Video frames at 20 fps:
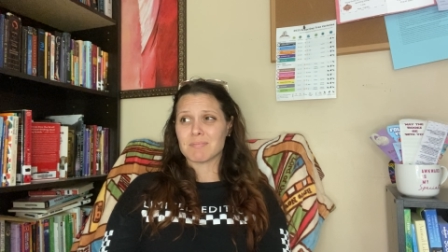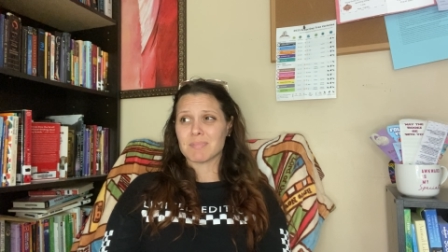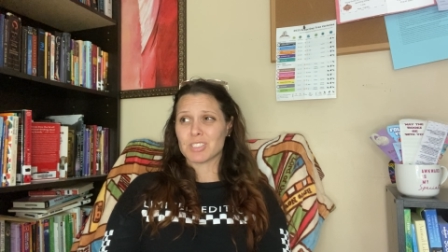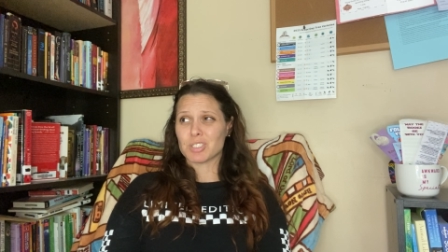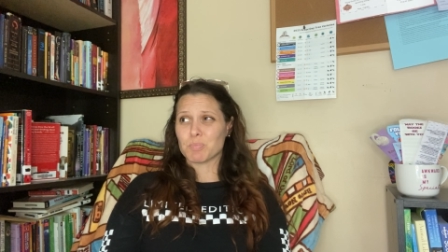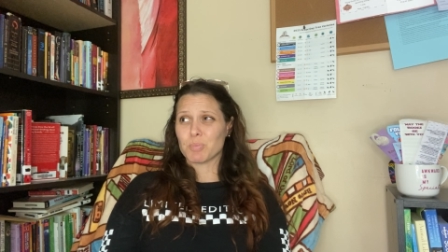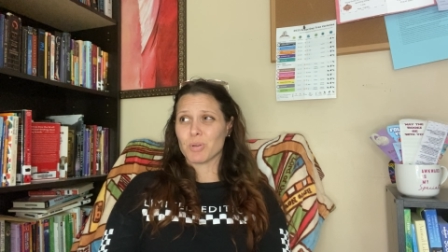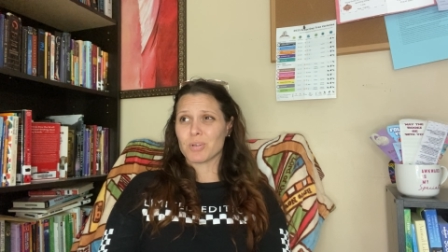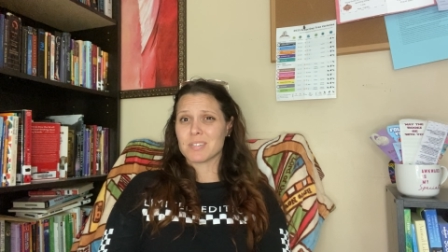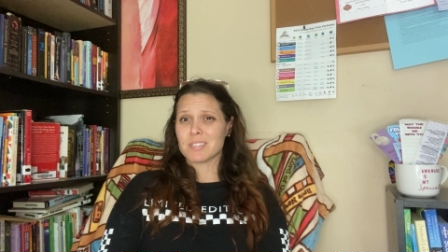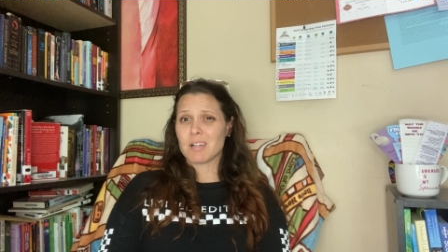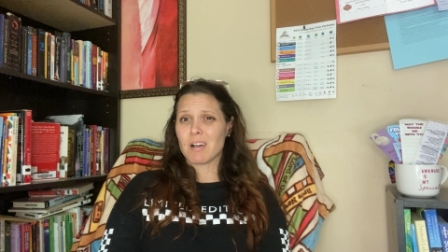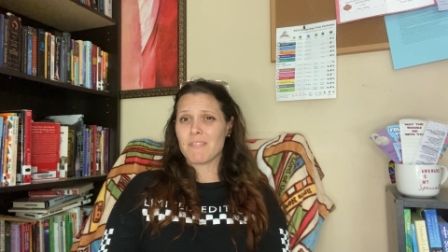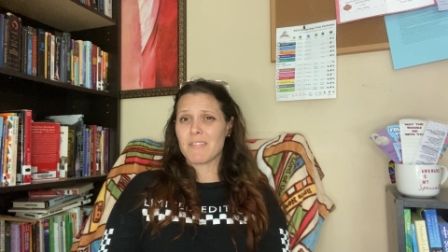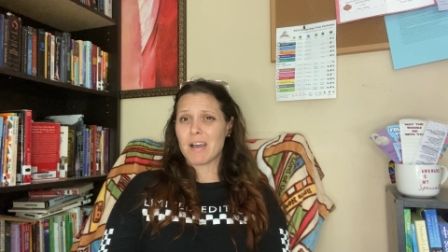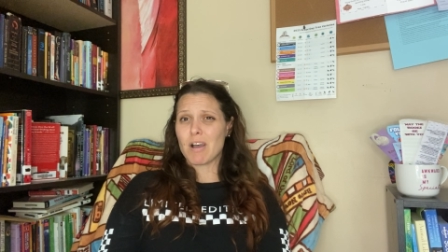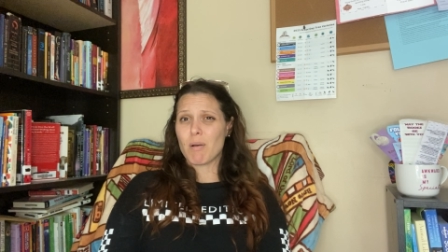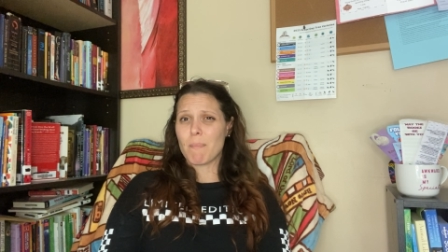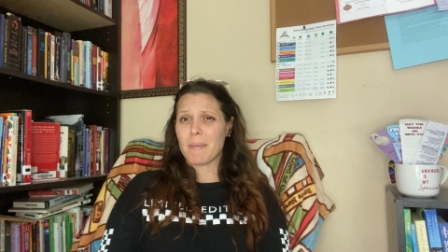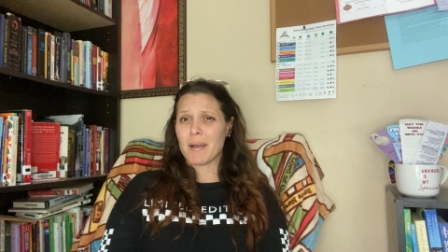She pulled herself
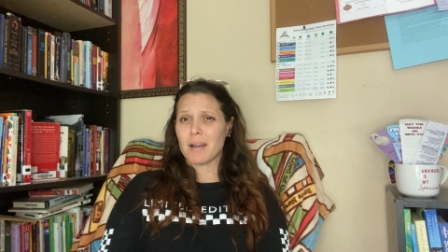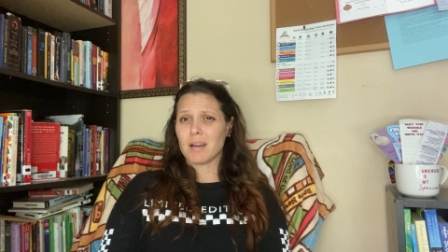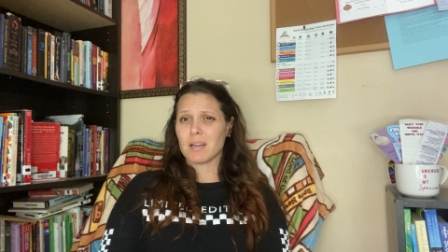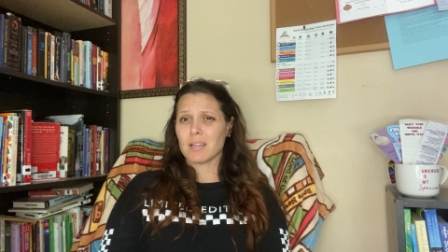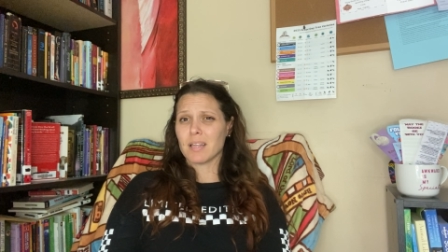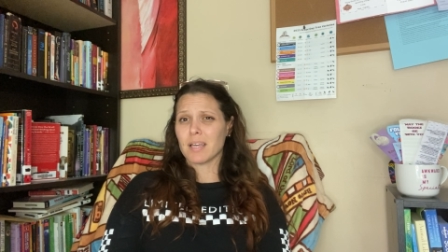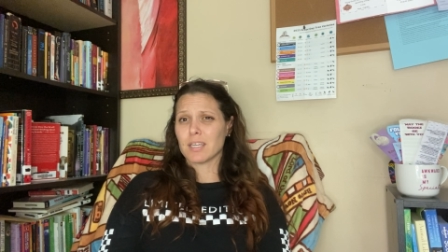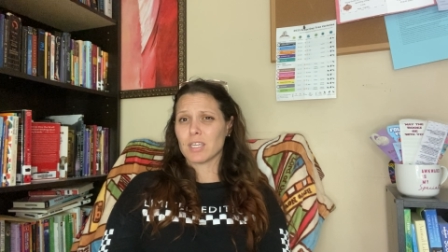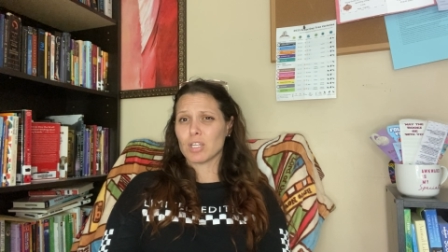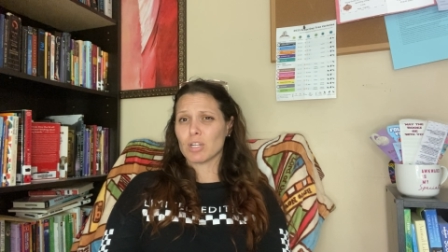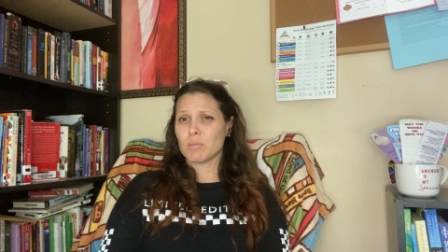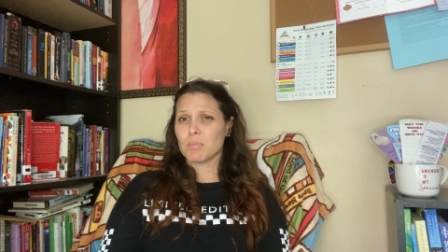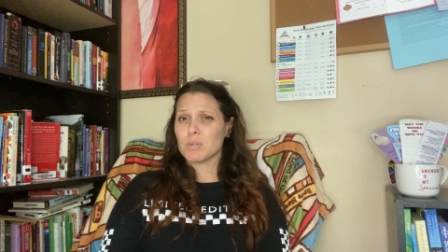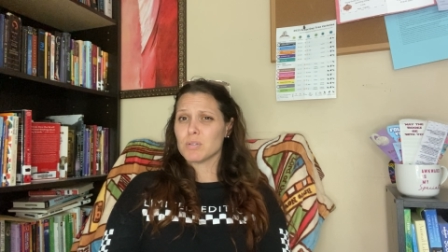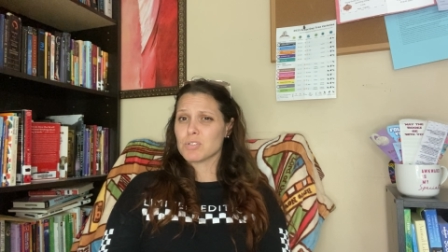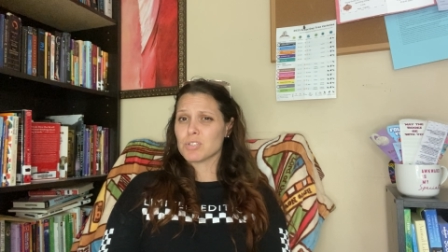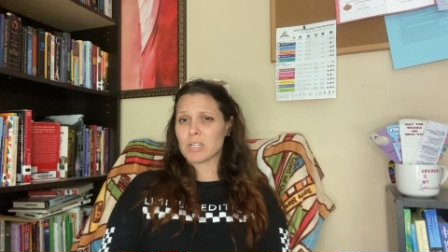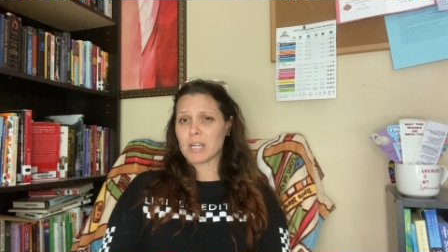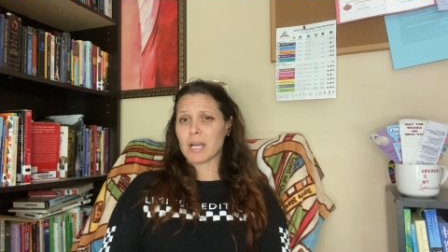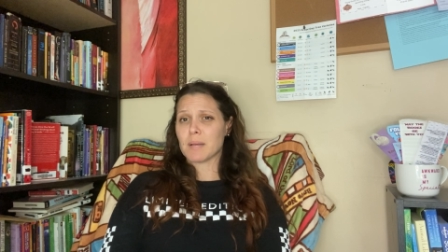out by her
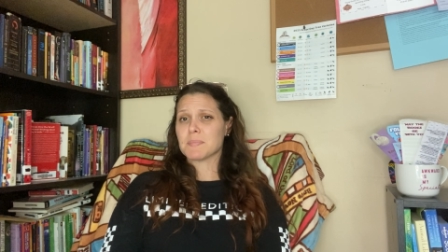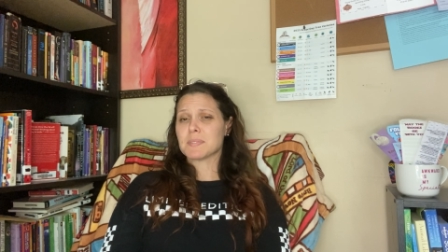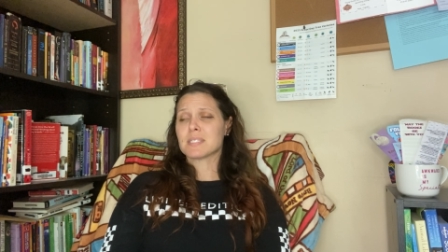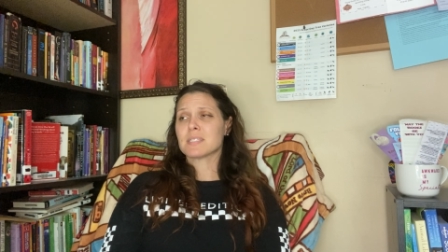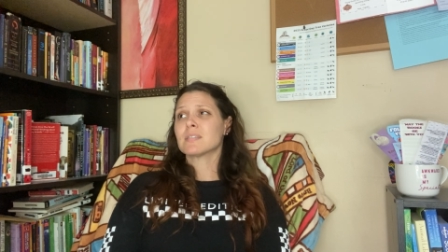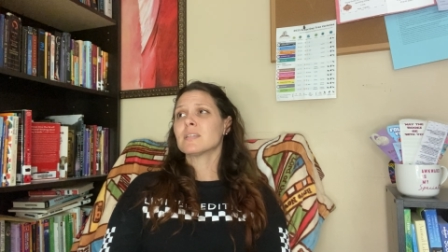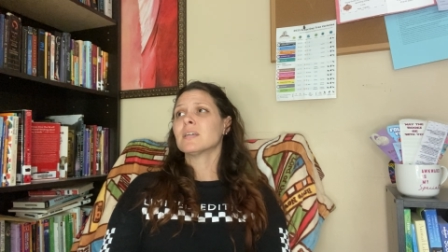bootstraps.